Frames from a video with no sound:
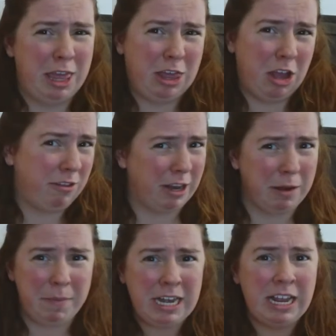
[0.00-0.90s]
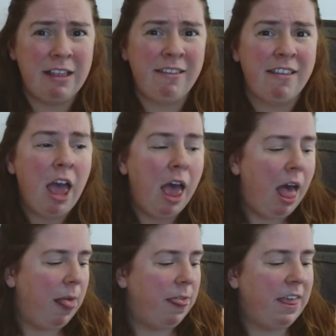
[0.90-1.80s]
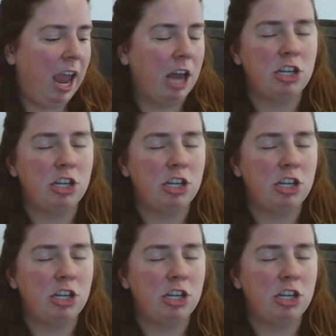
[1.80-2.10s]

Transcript: thoughts and opinions. The